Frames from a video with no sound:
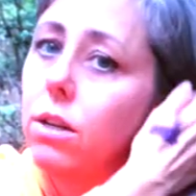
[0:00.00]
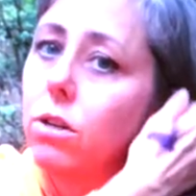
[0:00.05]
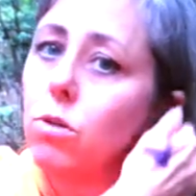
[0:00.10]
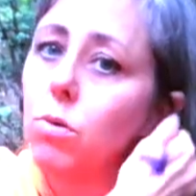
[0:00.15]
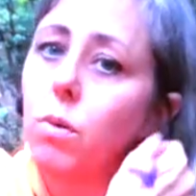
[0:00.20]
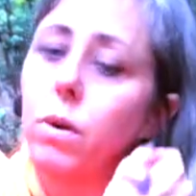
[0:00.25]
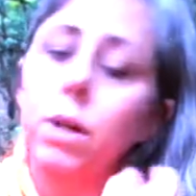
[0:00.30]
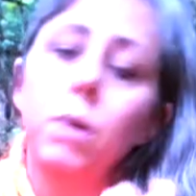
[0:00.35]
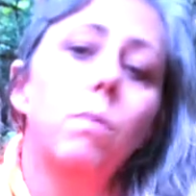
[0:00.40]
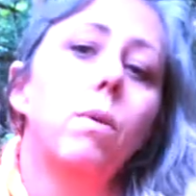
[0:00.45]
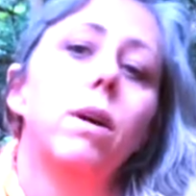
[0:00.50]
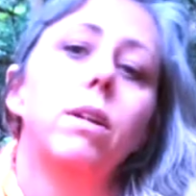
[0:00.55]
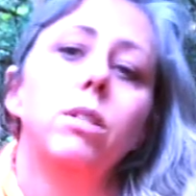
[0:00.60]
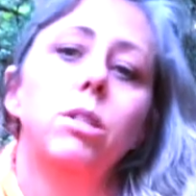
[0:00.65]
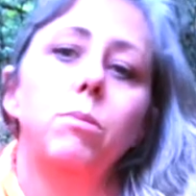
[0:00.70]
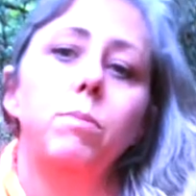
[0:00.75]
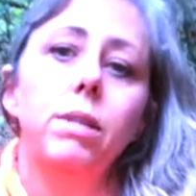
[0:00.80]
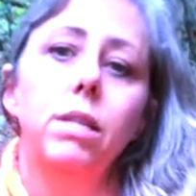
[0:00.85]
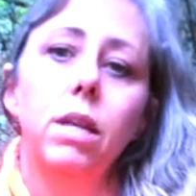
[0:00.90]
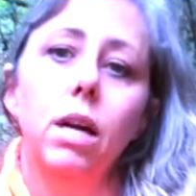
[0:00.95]
21
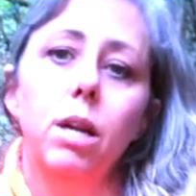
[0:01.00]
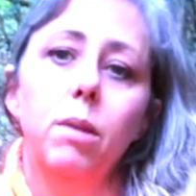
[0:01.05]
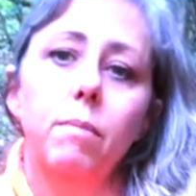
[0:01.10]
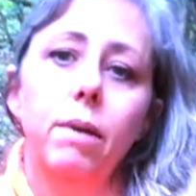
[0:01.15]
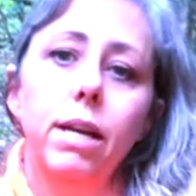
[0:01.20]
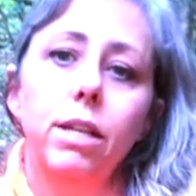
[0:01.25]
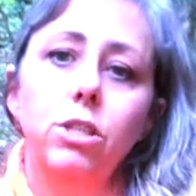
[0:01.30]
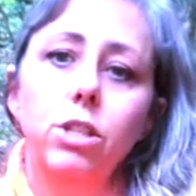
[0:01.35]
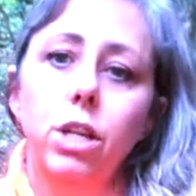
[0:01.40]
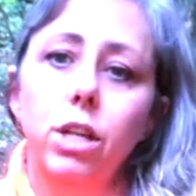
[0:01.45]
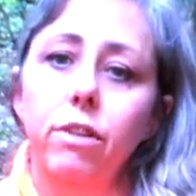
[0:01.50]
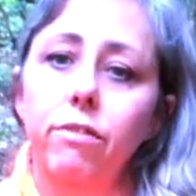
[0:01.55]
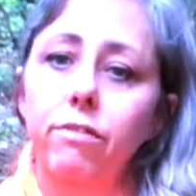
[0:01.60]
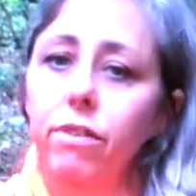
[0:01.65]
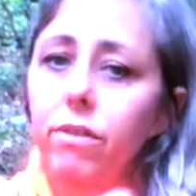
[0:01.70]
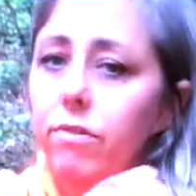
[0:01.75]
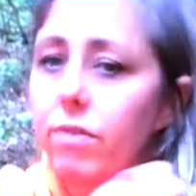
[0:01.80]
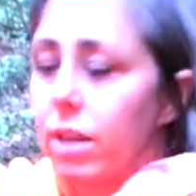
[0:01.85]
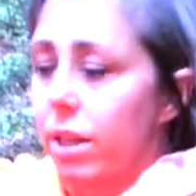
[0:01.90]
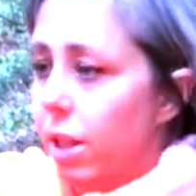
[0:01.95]
to be done by Agenda
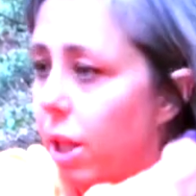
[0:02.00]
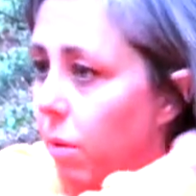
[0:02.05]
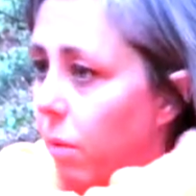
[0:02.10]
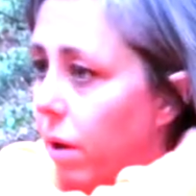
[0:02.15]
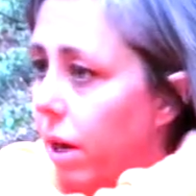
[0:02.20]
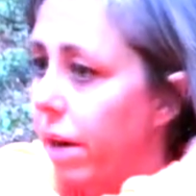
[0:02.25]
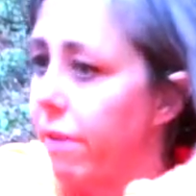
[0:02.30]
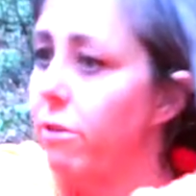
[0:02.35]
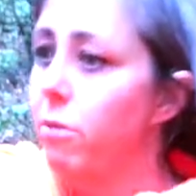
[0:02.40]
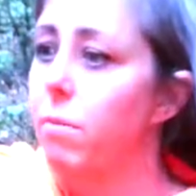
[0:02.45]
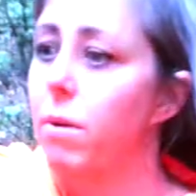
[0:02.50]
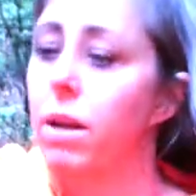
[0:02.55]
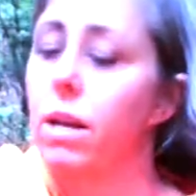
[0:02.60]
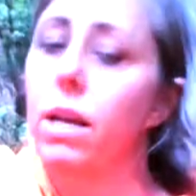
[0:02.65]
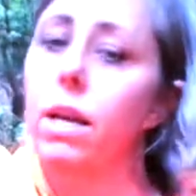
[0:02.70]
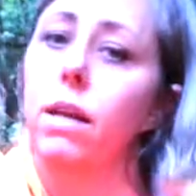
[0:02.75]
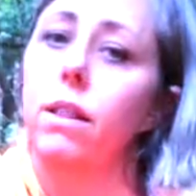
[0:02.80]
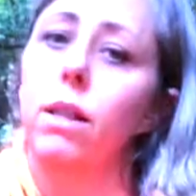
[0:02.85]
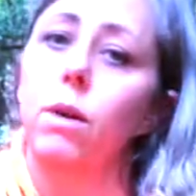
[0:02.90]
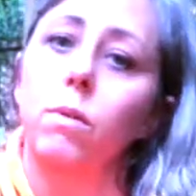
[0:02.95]
50. They want
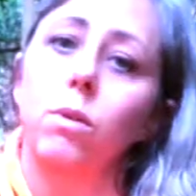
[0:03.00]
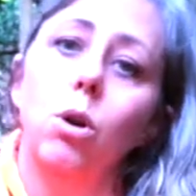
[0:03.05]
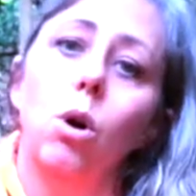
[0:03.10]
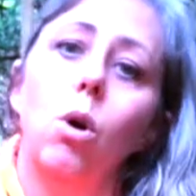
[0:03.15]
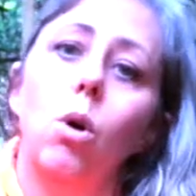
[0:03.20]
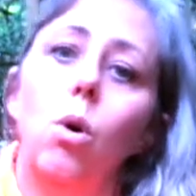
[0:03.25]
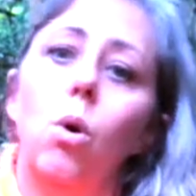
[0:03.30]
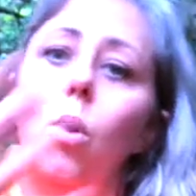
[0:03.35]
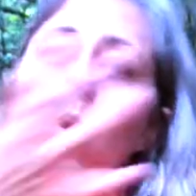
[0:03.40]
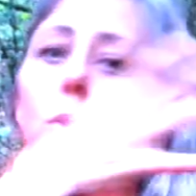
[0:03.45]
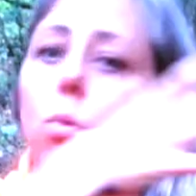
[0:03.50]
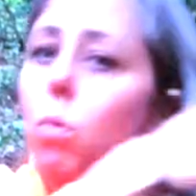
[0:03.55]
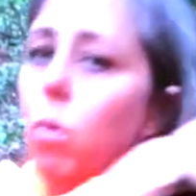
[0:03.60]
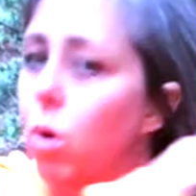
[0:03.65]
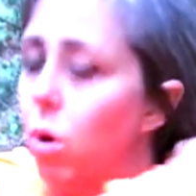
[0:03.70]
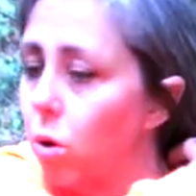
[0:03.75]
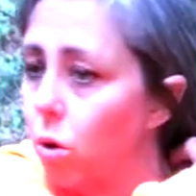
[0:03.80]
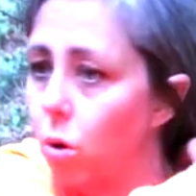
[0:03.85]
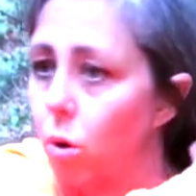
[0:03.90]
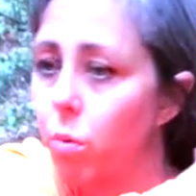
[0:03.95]
the whole
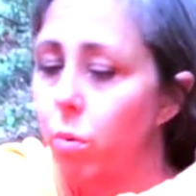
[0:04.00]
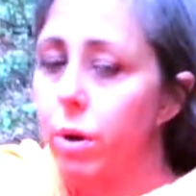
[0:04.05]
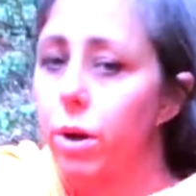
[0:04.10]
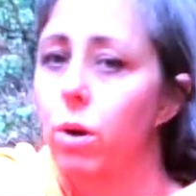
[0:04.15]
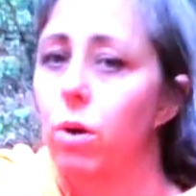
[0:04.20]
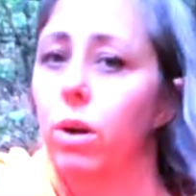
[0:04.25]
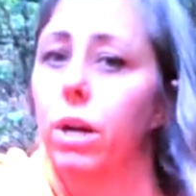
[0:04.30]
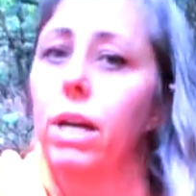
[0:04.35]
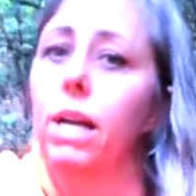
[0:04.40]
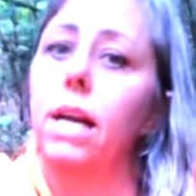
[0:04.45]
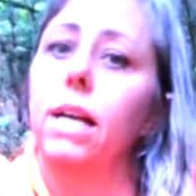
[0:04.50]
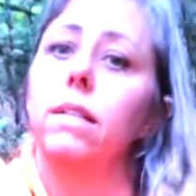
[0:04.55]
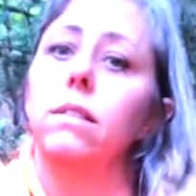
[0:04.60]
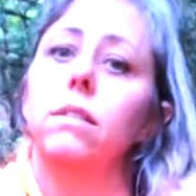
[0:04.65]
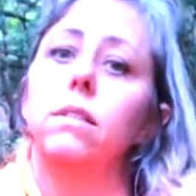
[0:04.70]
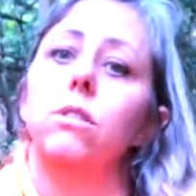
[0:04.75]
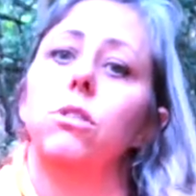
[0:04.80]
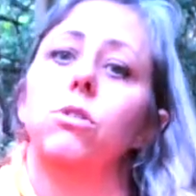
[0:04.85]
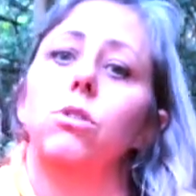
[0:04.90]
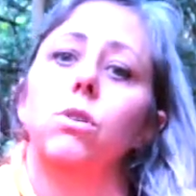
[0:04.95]
world reorganized
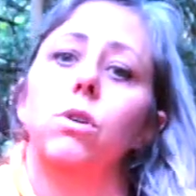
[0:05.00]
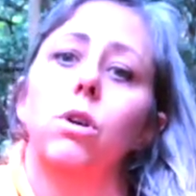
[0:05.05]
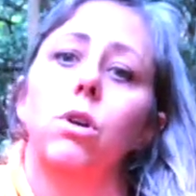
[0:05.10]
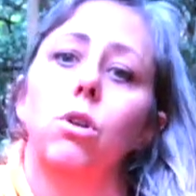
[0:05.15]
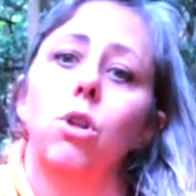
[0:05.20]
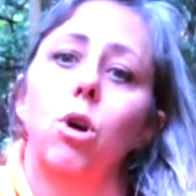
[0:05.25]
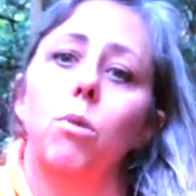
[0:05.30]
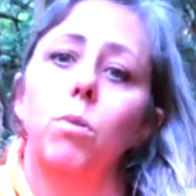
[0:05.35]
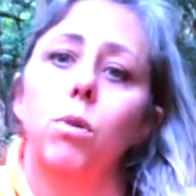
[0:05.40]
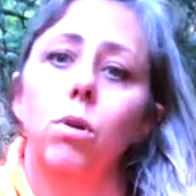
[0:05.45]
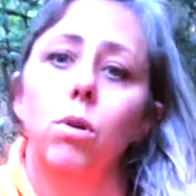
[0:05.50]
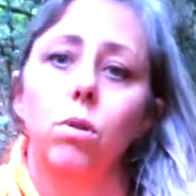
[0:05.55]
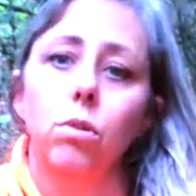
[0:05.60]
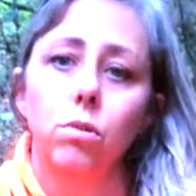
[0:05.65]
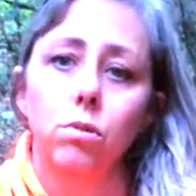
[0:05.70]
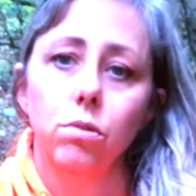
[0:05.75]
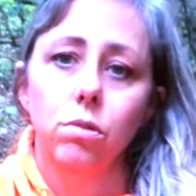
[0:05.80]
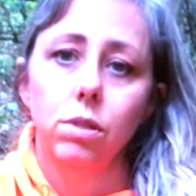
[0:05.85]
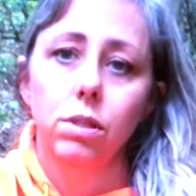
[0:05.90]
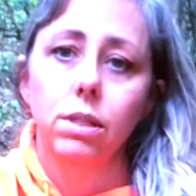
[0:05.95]
into a global
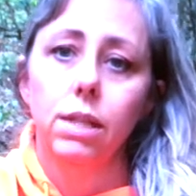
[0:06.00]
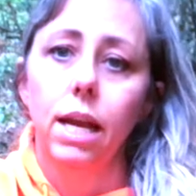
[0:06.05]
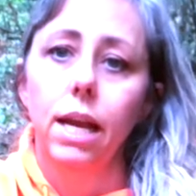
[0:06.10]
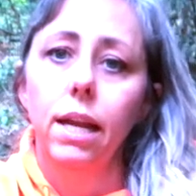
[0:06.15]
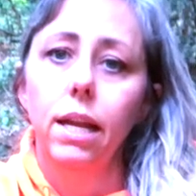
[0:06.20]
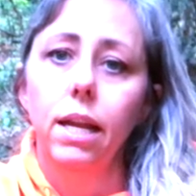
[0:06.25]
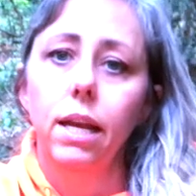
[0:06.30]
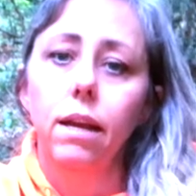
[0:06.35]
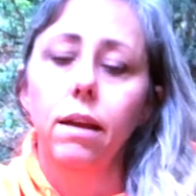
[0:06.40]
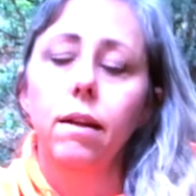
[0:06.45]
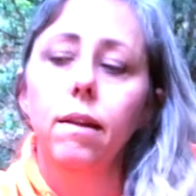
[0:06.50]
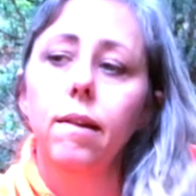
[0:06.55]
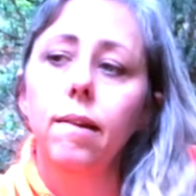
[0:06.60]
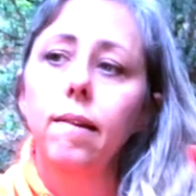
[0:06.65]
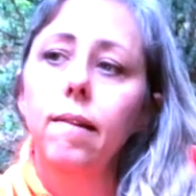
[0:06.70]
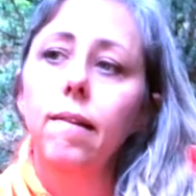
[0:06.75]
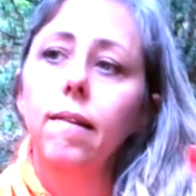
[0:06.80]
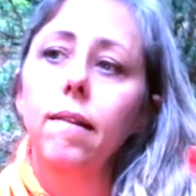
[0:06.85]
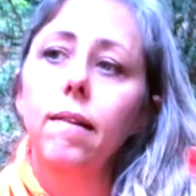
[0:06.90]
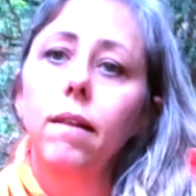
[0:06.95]
society
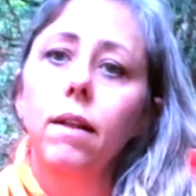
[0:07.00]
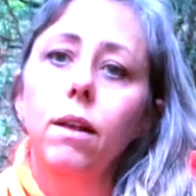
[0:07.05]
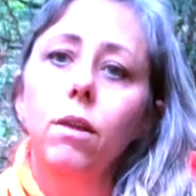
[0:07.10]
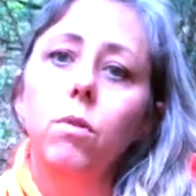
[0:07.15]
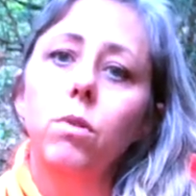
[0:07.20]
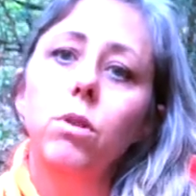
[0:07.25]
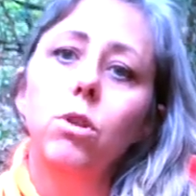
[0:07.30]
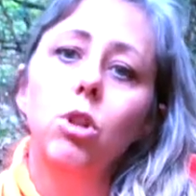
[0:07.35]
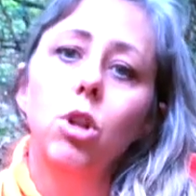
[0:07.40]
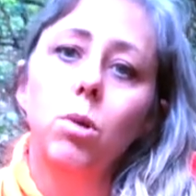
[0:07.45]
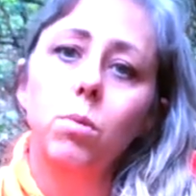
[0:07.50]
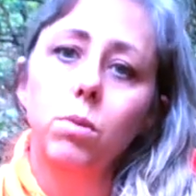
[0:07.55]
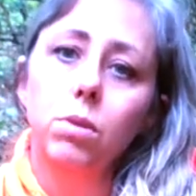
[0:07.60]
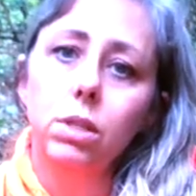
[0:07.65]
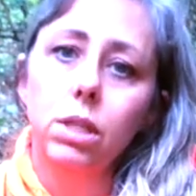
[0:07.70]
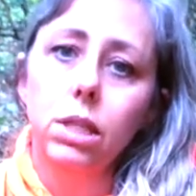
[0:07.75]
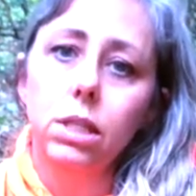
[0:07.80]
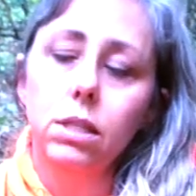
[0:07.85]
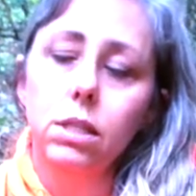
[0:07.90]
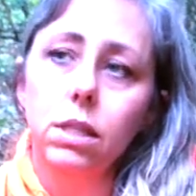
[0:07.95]
with global
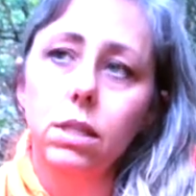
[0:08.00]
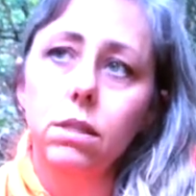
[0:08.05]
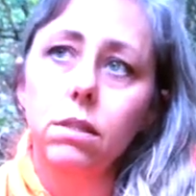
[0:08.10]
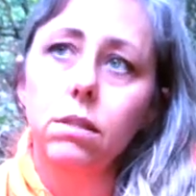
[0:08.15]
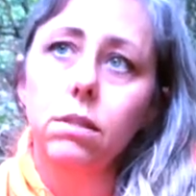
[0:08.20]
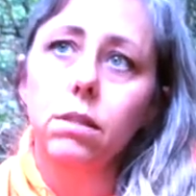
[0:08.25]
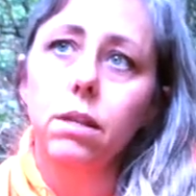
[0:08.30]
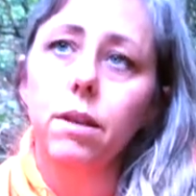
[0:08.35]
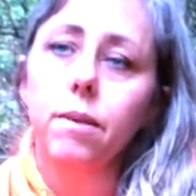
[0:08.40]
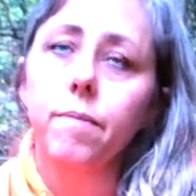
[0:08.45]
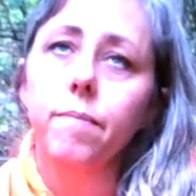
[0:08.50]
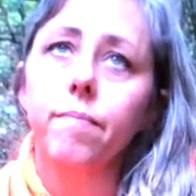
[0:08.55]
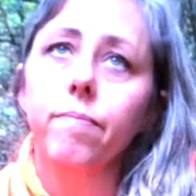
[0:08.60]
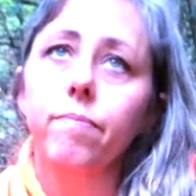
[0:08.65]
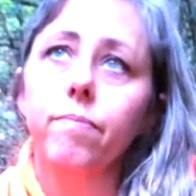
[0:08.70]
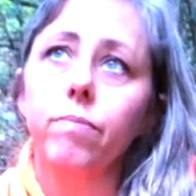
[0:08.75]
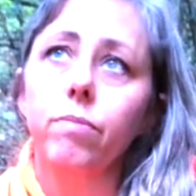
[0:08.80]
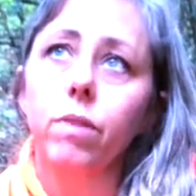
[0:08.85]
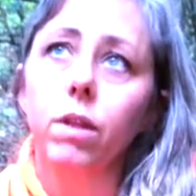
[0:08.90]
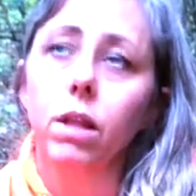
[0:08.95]
citizens,
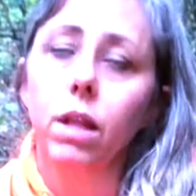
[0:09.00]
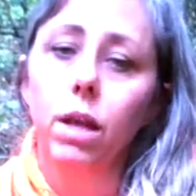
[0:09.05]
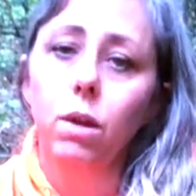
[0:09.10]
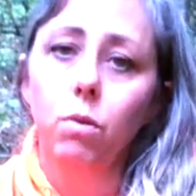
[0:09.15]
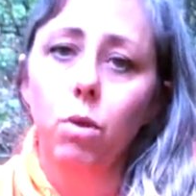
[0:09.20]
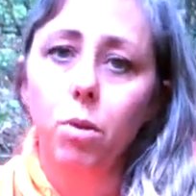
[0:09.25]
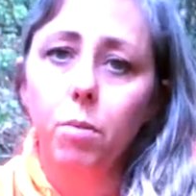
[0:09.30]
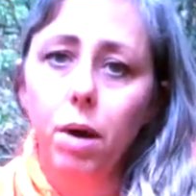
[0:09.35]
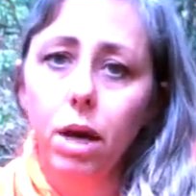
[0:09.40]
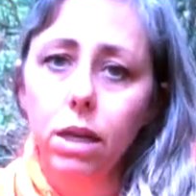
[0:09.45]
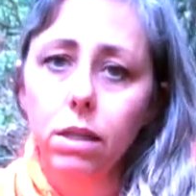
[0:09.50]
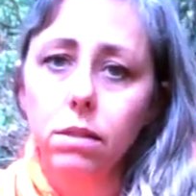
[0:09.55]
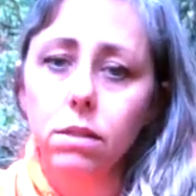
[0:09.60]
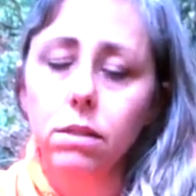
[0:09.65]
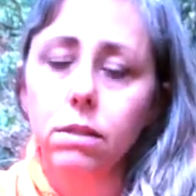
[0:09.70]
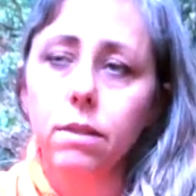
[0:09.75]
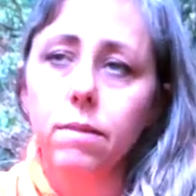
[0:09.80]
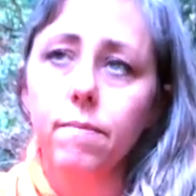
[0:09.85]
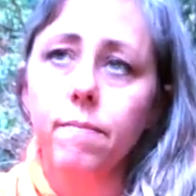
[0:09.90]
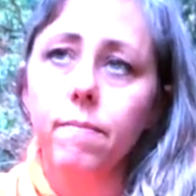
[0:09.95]
like robots.